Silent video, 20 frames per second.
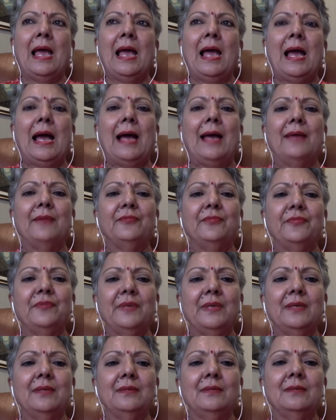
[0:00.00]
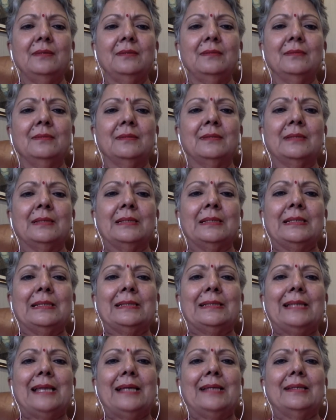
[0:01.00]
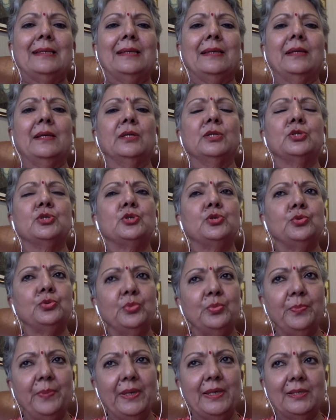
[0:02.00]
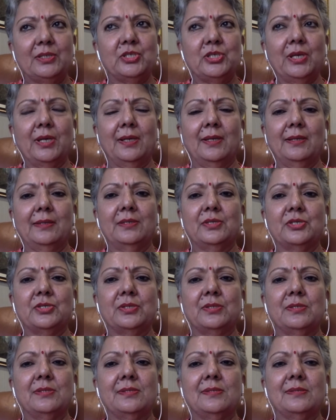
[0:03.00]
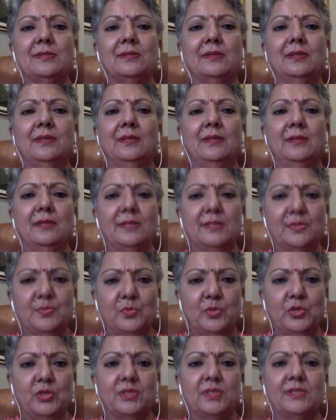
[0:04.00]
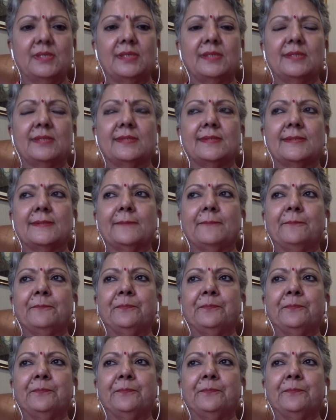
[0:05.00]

I feel that there are two big challenges in this process.